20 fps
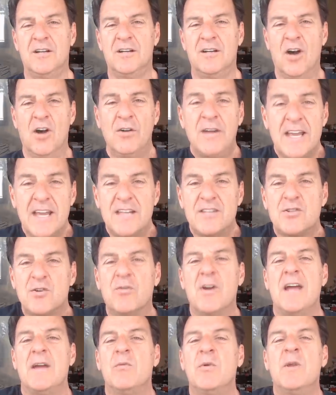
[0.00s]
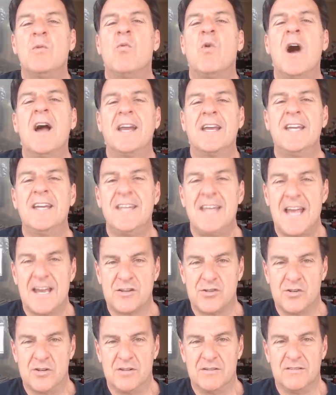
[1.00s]
Okay, it's great. We want
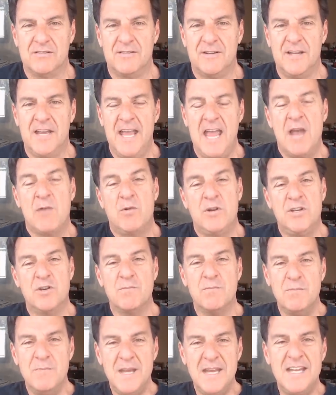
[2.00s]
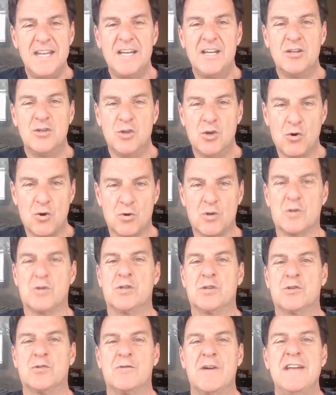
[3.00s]
connection. And when you're meeting a total
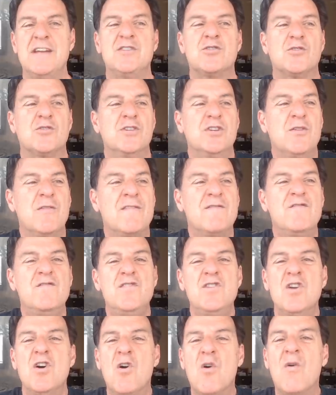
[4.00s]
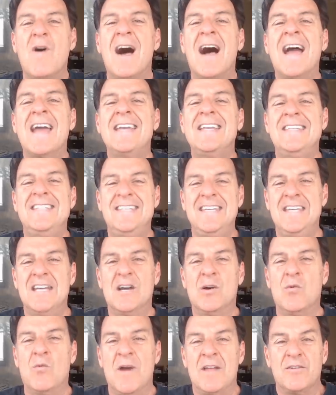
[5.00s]
stranger, you have no idea
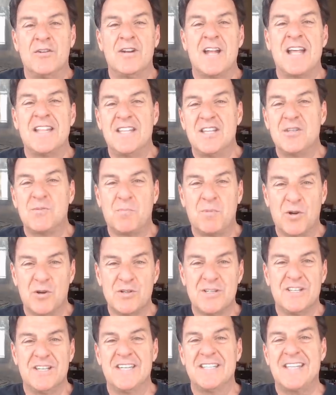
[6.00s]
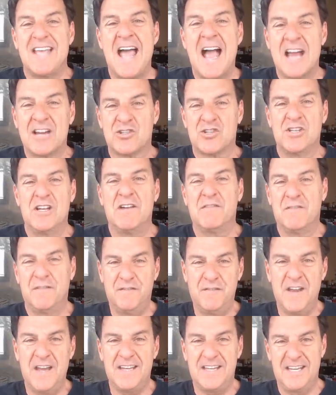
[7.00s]
whether or not this person is actually a
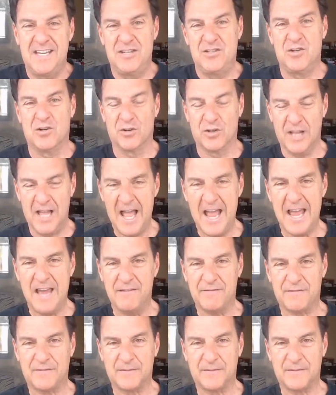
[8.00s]
fit in your life.